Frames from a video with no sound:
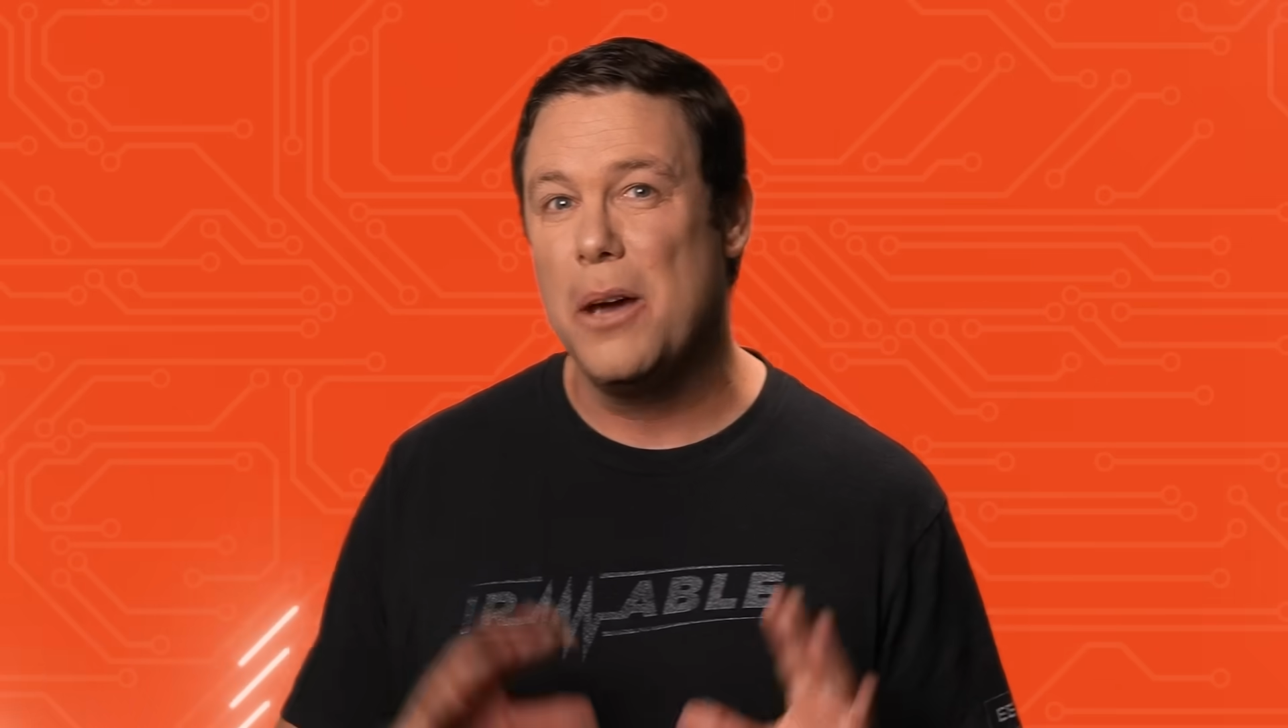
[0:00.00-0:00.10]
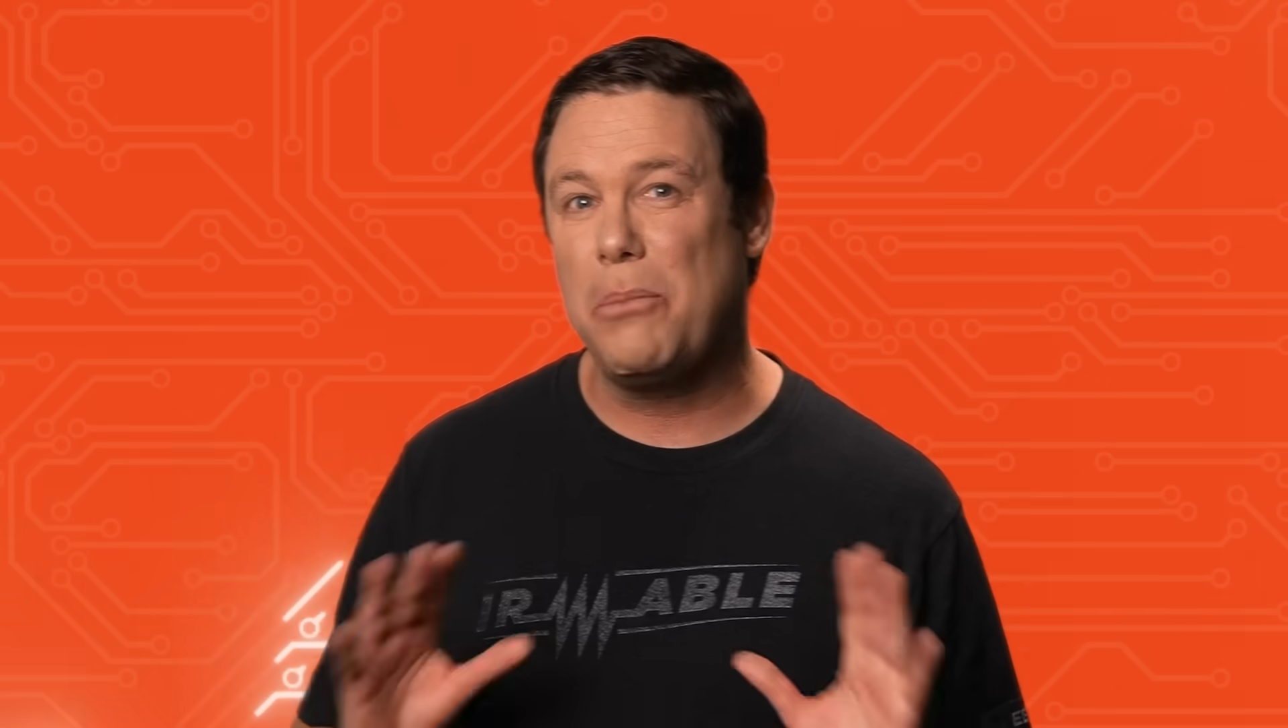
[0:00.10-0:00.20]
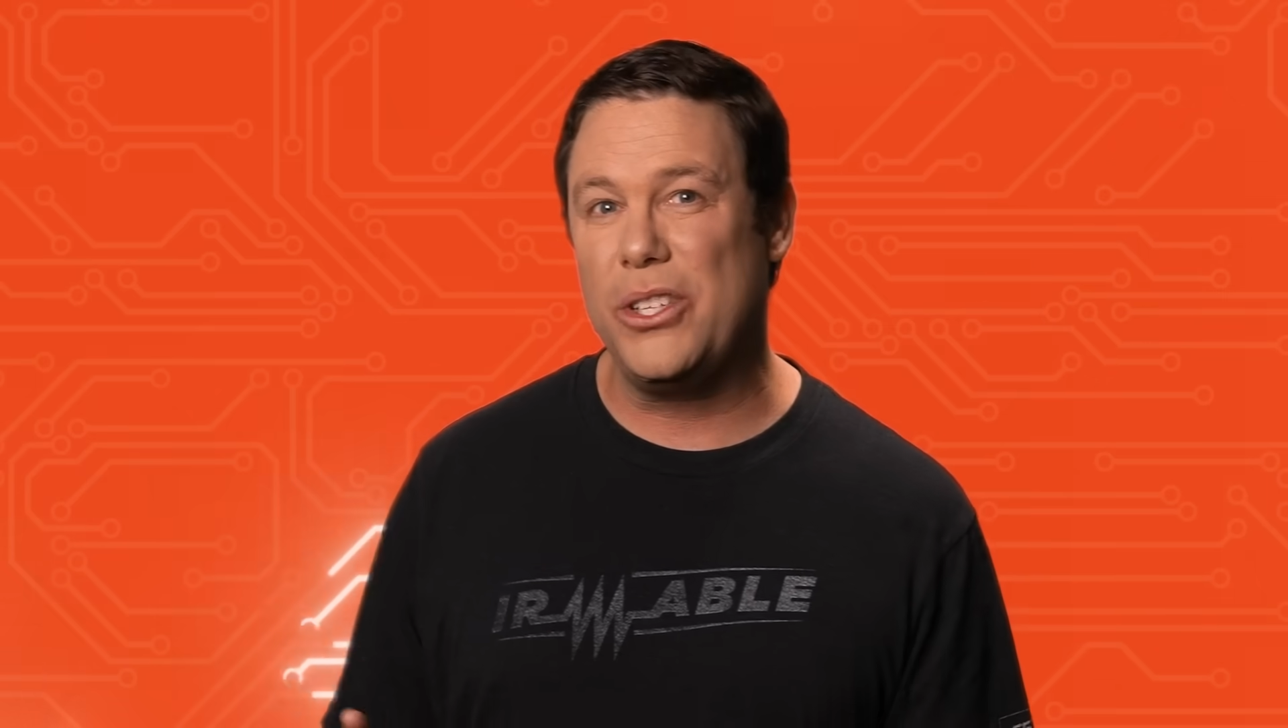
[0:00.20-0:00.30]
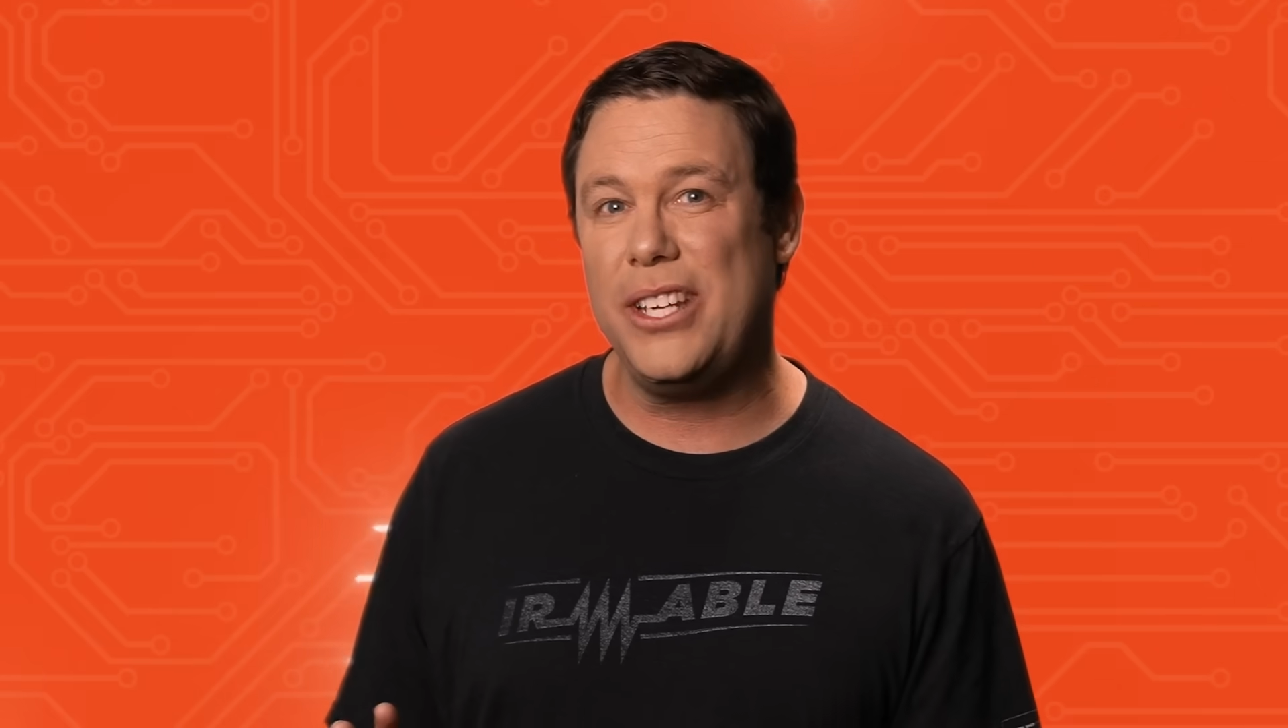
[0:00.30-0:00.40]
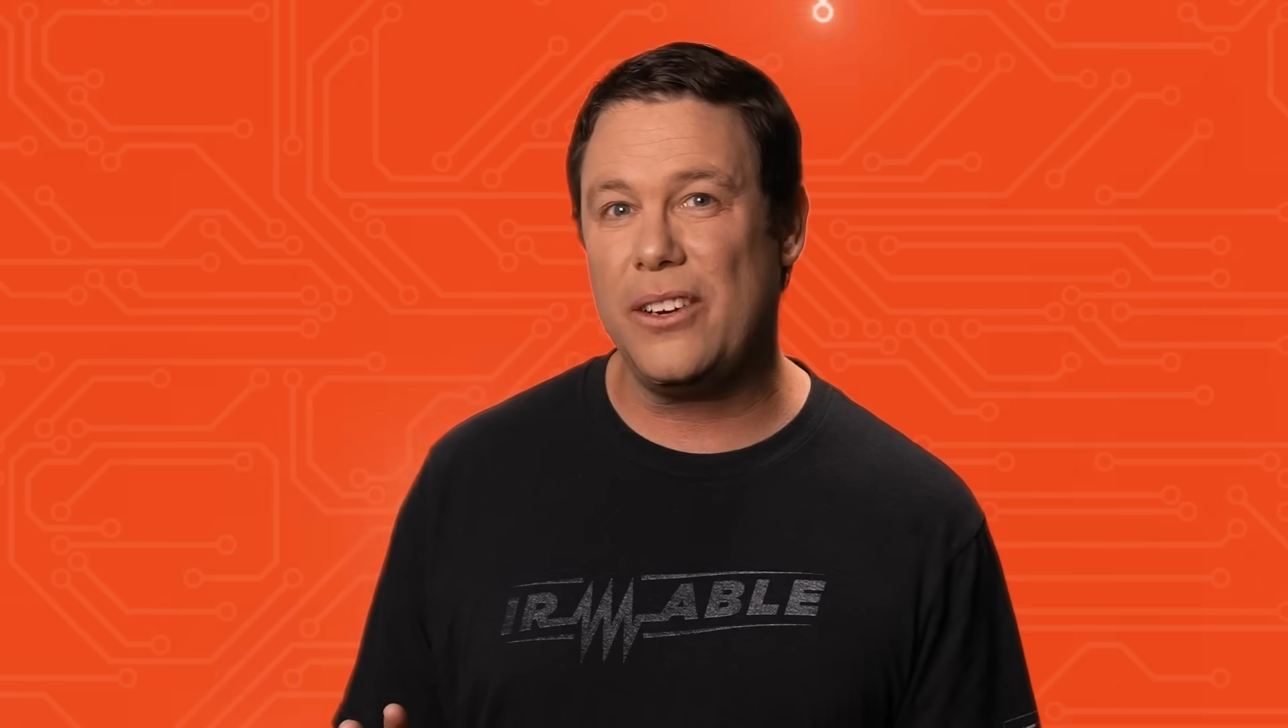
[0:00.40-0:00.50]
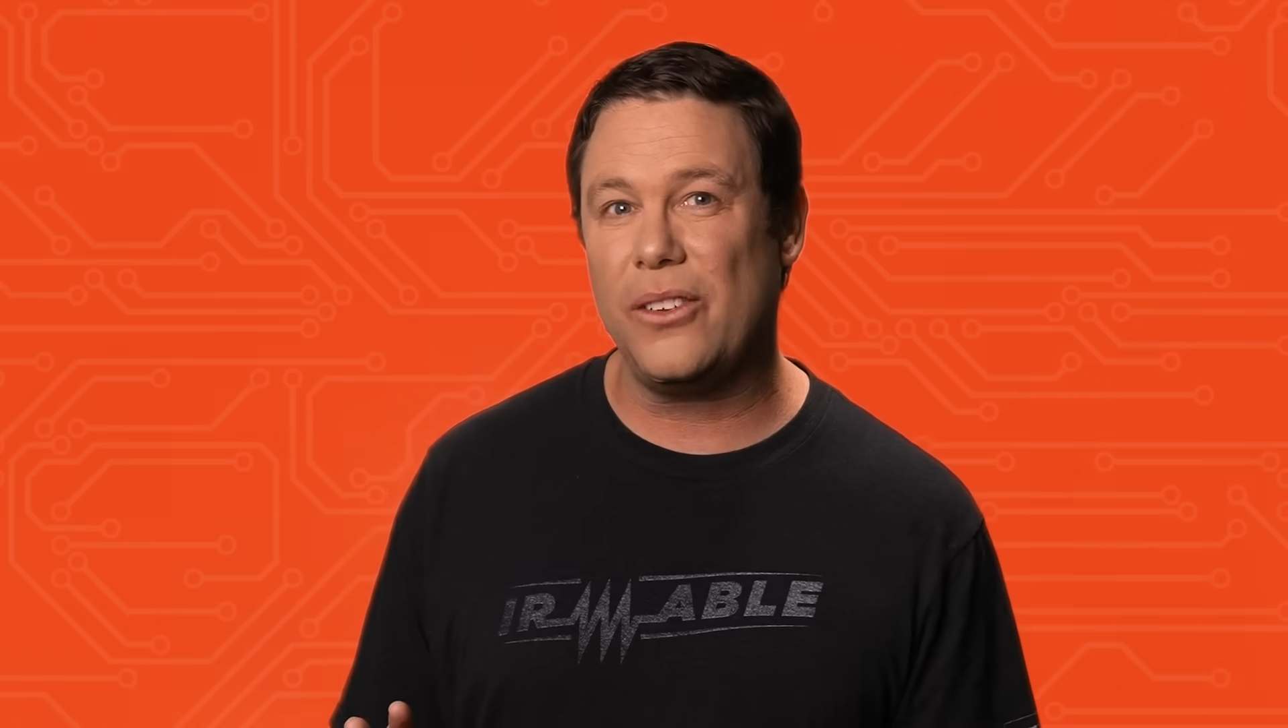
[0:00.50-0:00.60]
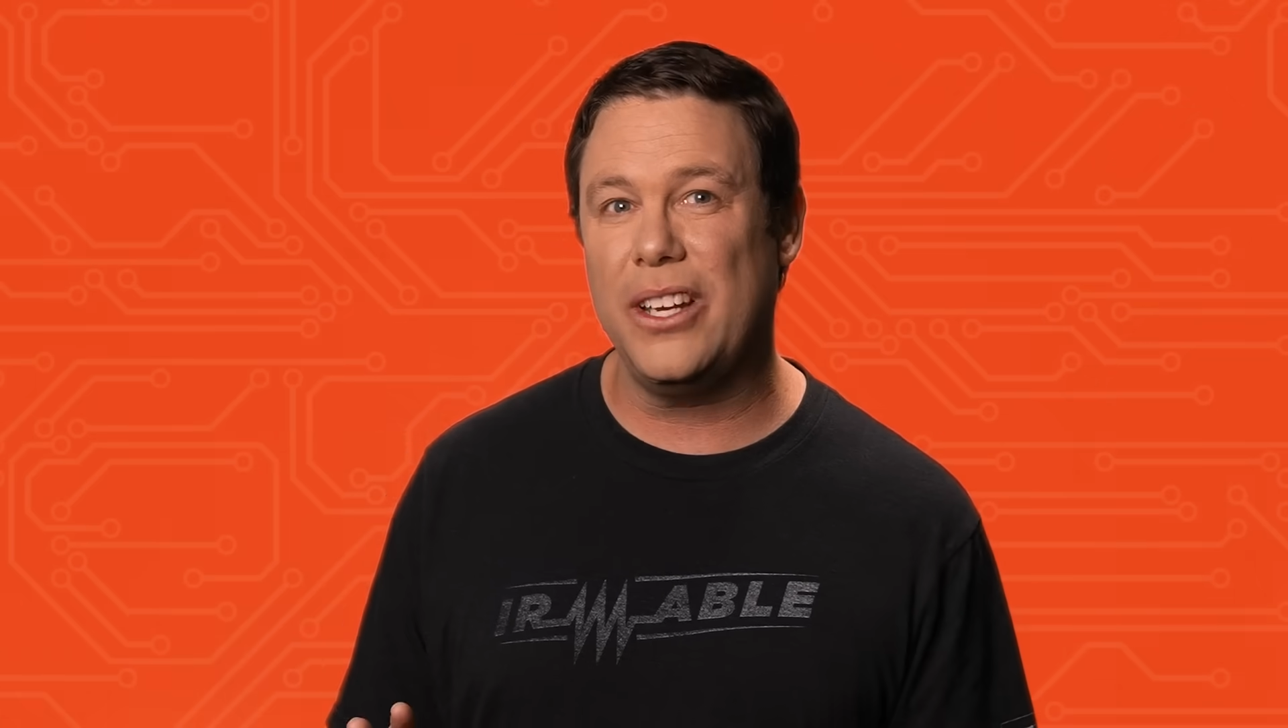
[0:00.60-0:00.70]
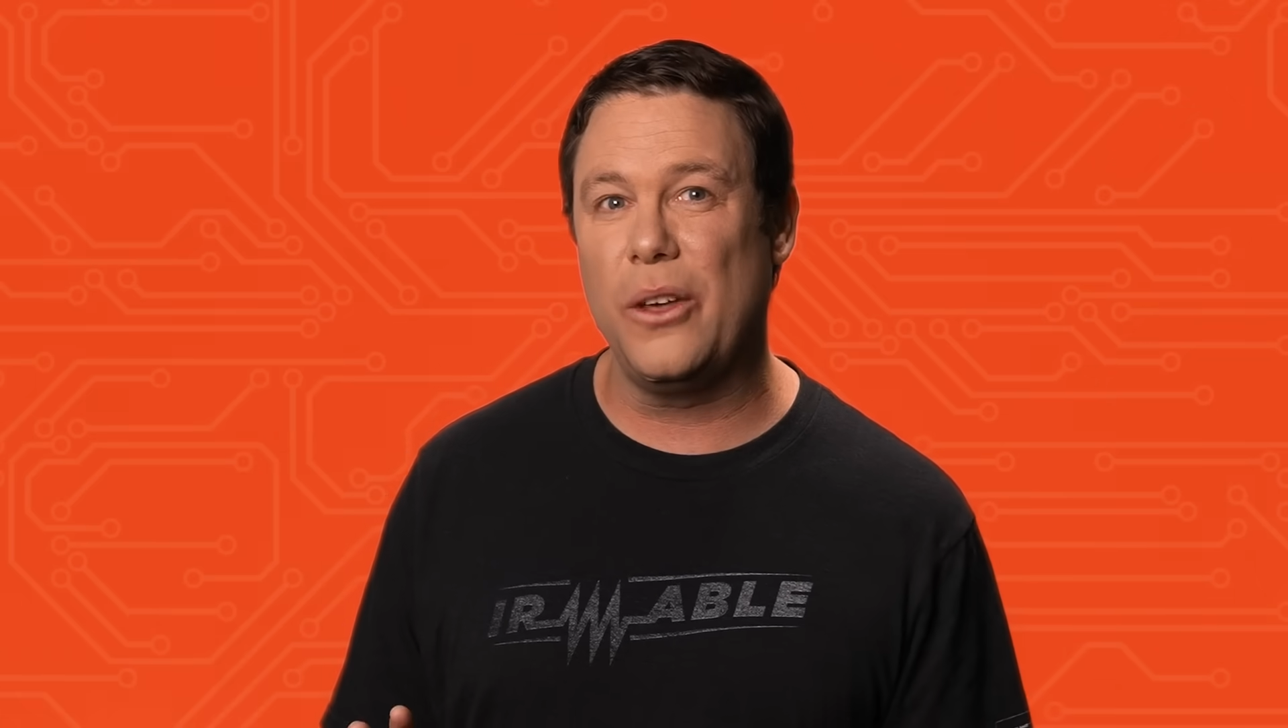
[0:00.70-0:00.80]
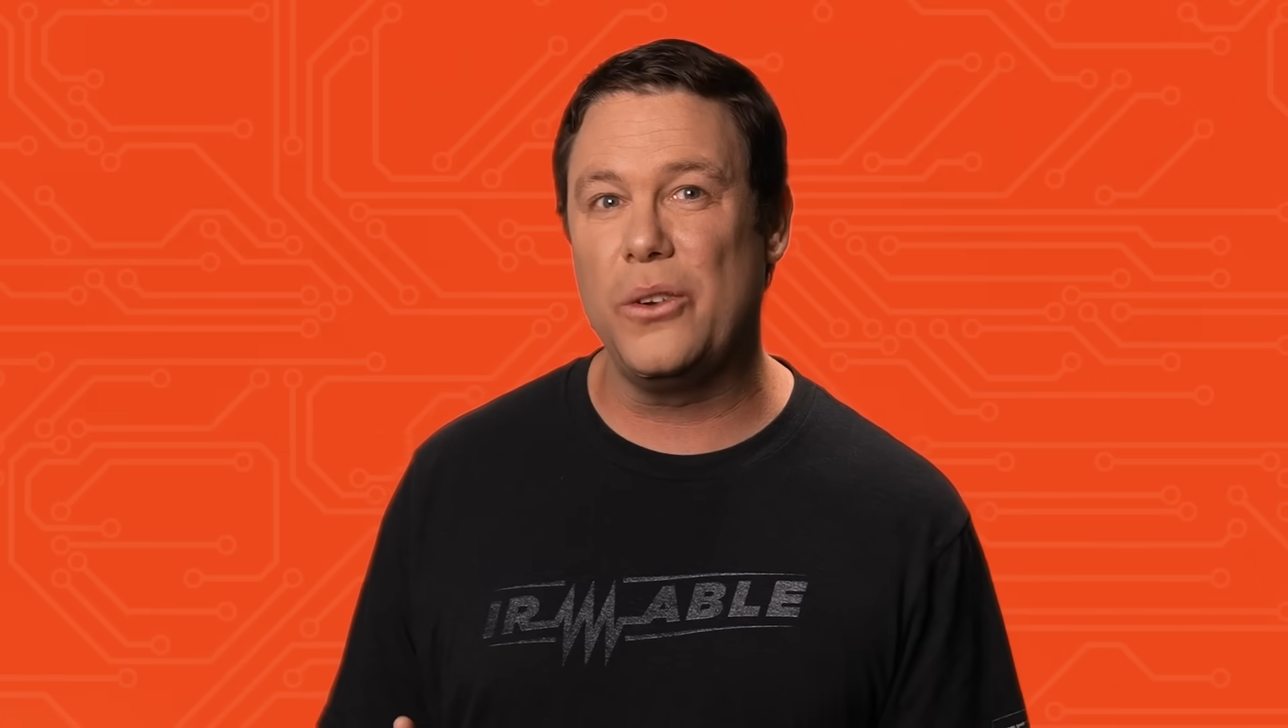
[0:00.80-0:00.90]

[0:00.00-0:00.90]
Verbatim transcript: particularly